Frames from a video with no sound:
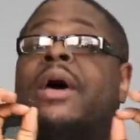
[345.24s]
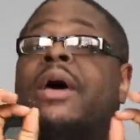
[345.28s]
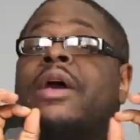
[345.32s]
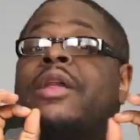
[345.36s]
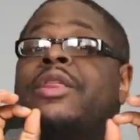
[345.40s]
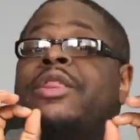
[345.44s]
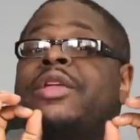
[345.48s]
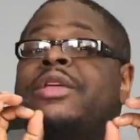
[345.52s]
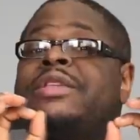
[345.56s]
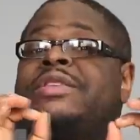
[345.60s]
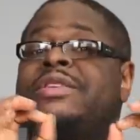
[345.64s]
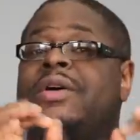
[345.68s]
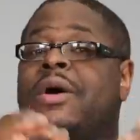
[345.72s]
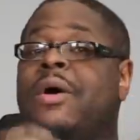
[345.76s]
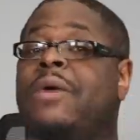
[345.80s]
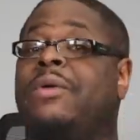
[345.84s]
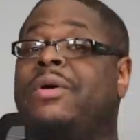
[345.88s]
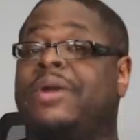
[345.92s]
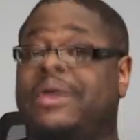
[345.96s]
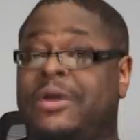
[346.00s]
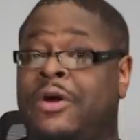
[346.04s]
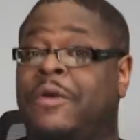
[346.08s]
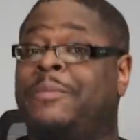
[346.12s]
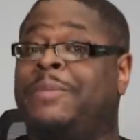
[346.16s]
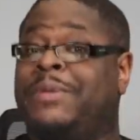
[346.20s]
the
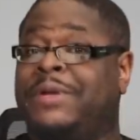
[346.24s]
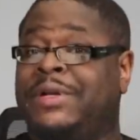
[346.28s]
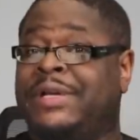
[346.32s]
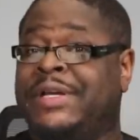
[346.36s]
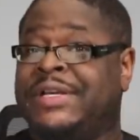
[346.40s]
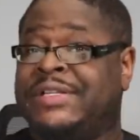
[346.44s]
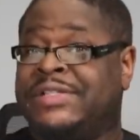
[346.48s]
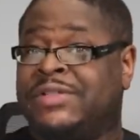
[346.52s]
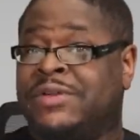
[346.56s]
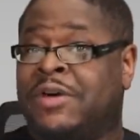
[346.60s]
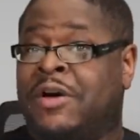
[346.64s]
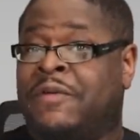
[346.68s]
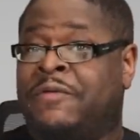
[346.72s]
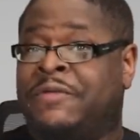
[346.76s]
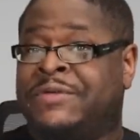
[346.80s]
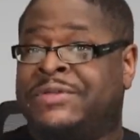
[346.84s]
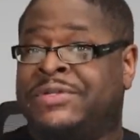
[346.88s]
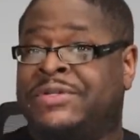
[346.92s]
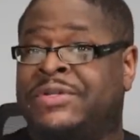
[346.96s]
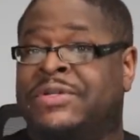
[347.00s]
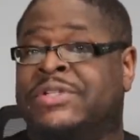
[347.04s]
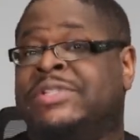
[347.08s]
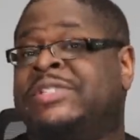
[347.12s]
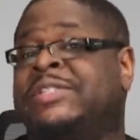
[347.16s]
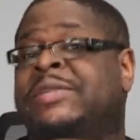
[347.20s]
Tokyo police
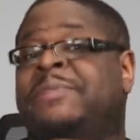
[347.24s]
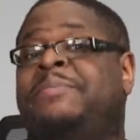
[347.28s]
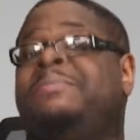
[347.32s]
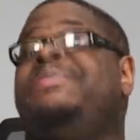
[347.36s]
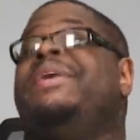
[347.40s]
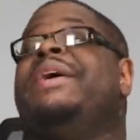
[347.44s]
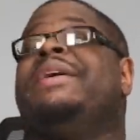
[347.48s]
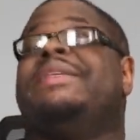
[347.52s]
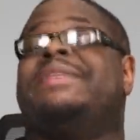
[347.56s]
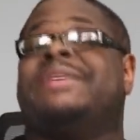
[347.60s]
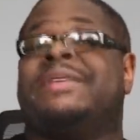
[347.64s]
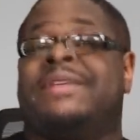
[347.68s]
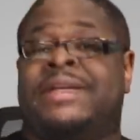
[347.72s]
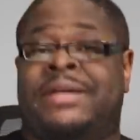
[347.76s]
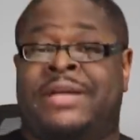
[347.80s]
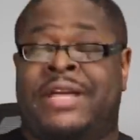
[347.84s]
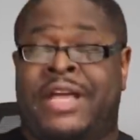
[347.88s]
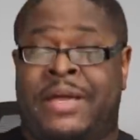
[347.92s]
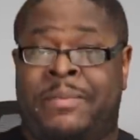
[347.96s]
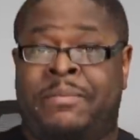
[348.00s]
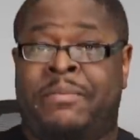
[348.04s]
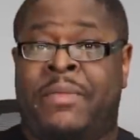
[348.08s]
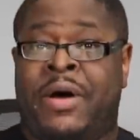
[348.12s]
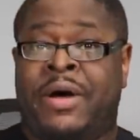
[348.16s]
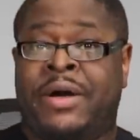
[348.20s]
officers depicted in
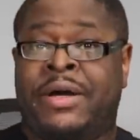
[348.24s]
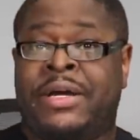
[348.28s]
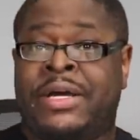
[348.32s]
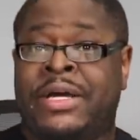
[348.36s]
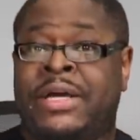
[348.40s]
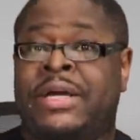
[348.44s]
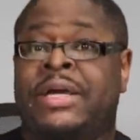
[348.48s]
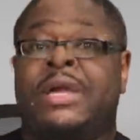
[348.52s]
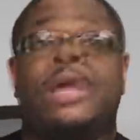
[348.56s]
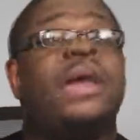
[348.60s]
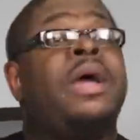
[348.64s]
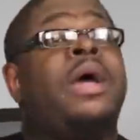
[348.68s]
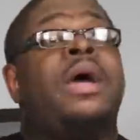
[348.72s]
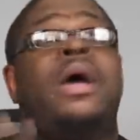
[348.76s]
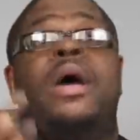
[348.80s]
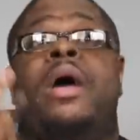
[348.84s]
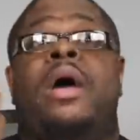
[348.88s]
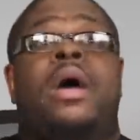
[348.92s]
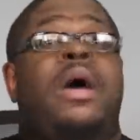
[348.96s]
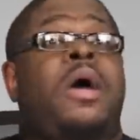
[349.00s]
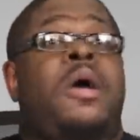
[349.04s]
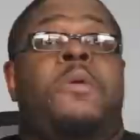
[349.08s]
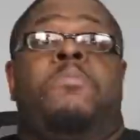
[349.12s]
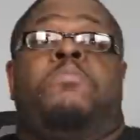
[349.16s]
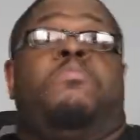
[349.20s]
Hitmonkey
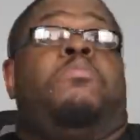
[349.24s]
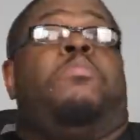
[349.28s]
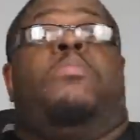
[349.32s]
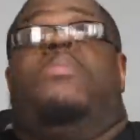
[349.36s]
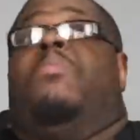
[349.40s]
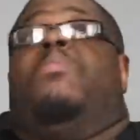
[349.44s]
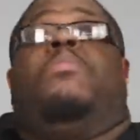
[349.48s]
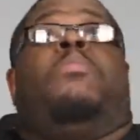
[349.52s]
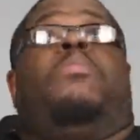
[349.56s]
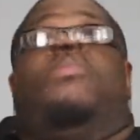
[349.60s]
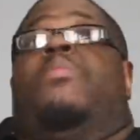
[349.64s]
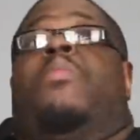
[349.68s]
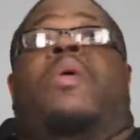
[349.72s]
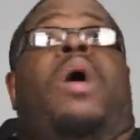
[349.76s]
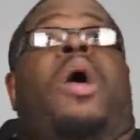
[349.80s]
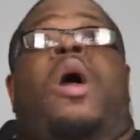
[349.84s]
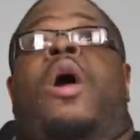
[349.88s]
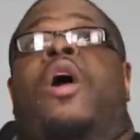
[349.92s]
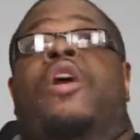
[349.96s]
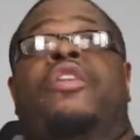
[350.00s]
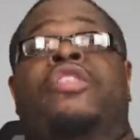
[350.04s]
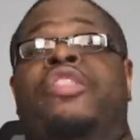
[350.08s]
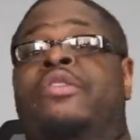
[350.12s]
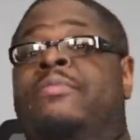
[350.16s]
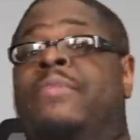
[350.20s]

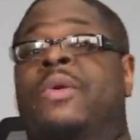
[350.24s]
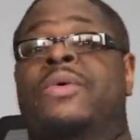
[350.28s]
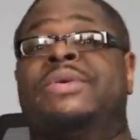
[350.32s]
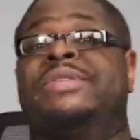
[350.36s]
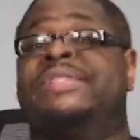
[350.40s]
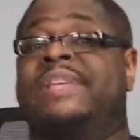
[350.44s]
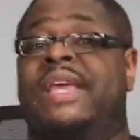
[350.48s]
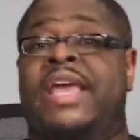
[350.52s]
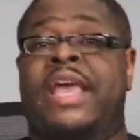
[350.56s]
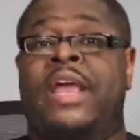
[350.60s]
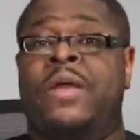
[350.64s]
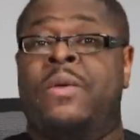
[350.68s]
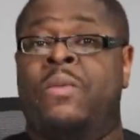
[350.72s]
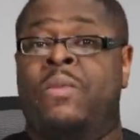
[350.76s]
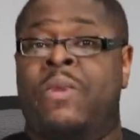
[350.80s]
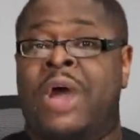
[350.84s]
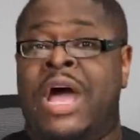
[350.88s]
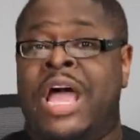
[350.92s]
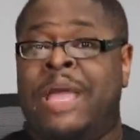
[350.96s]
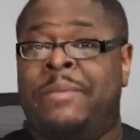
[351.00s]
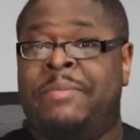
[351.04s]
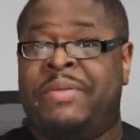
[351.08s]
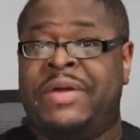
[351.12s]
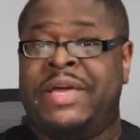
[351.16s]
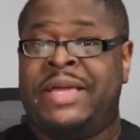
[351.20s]
are the most
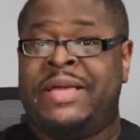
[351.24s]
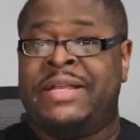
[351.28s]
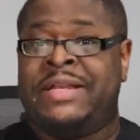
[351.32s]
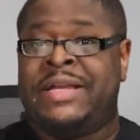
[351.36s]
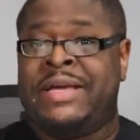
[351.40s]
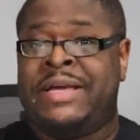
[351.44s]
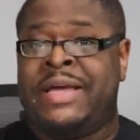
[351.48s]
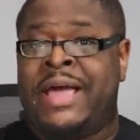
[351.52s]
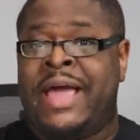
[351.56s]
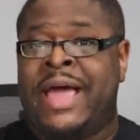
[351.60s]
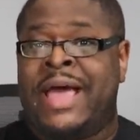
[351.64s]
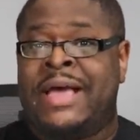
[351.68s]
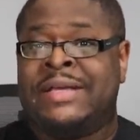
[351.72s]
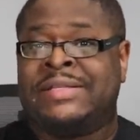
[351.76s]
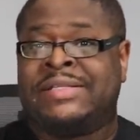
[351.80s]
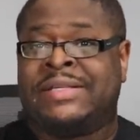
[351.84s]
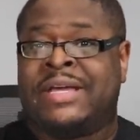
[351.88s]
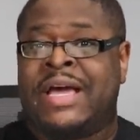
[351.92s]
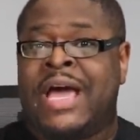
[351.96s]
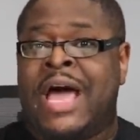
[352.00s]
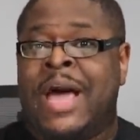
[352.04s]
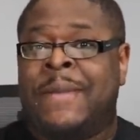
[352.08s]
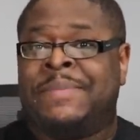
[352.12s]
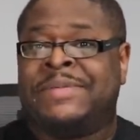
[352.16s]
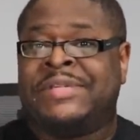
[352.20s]
NYPD-ass
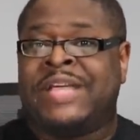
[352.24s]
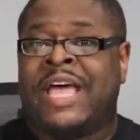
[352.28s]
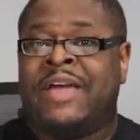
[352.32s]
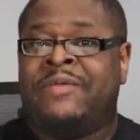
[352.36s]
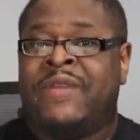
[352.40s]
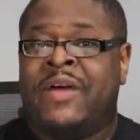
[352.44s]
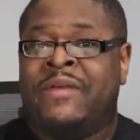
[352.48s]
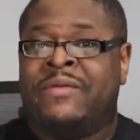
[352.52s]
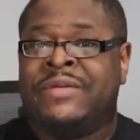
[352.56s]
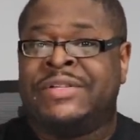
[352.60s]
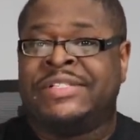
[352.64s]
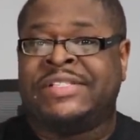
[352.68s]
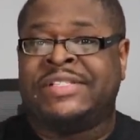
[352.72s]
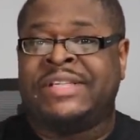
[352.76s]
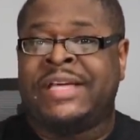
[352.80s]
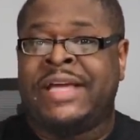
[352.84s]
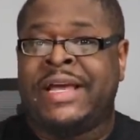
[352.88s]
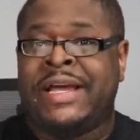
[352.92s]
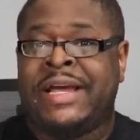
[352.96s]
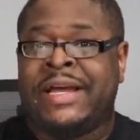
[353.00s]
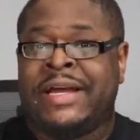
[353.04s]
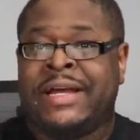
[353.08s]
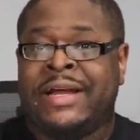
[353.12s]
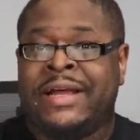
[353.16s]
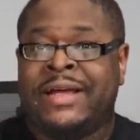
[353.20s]
cops I've ever
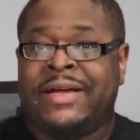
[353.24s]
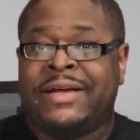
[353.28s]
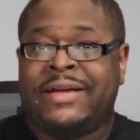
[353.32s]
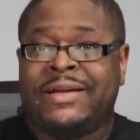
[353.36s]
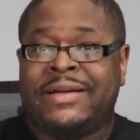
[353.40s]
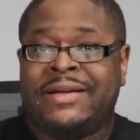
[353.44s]
seen.